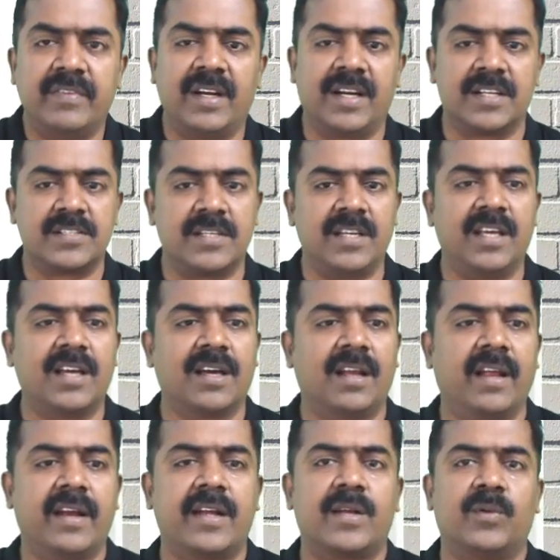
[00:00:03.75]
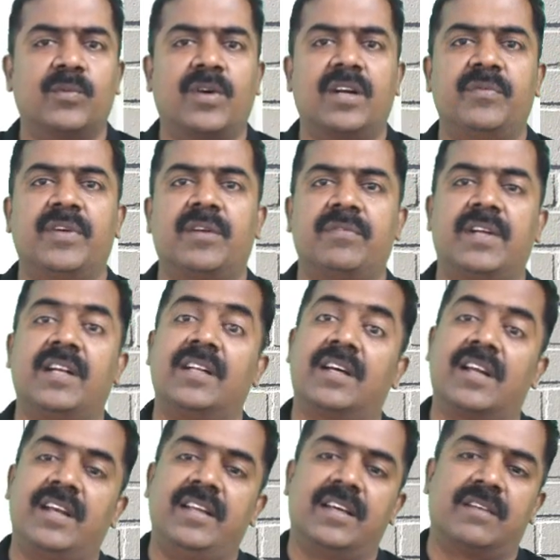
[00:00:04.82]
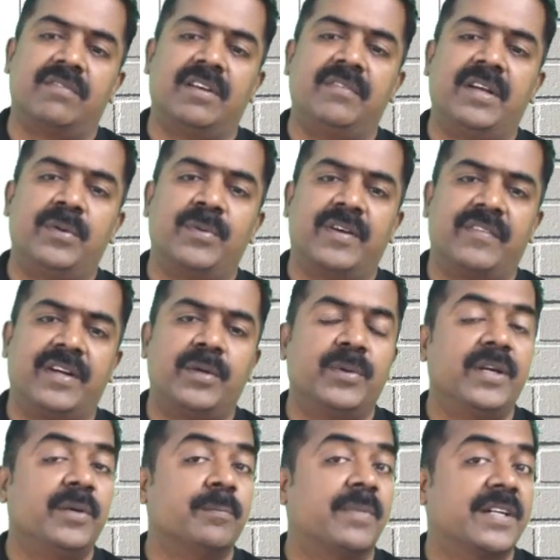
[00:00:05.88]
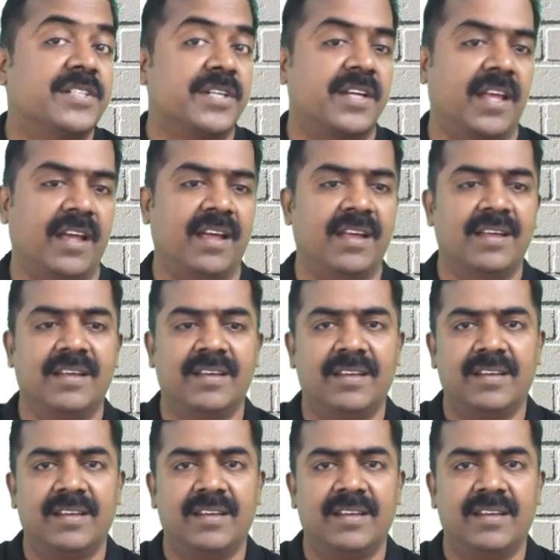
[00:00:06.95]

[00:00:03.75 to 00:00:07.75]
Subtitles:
let us recollect what we have done earlier when we were doing budgeting.